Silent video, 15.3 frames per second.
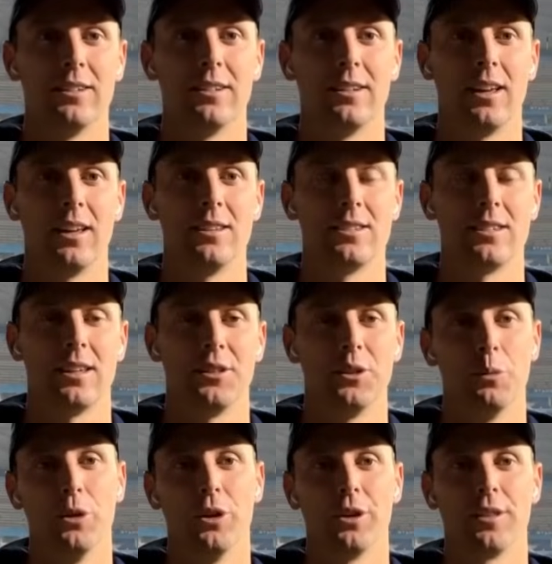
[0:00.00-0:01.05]
and
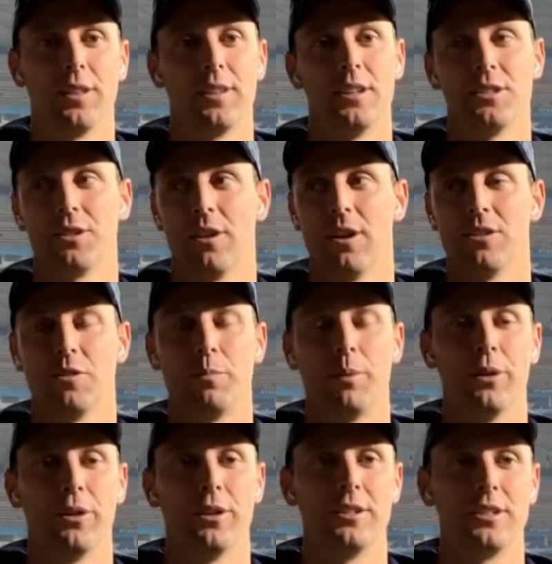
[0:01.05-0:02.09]
seeing the work that these guys
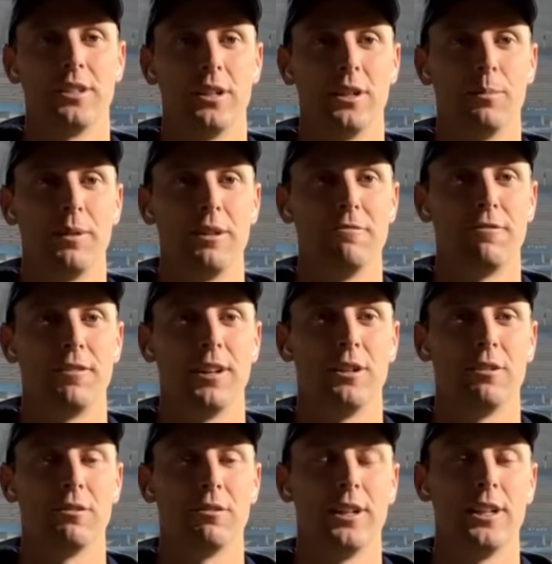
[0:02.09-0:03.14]
have put in to be
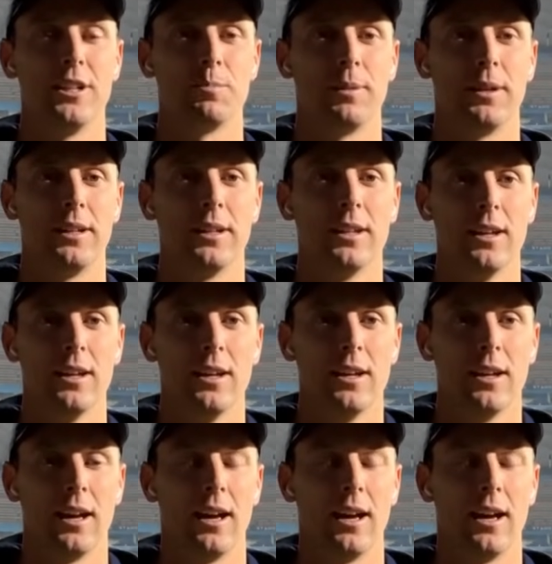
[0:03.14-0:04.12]
fit and ready has been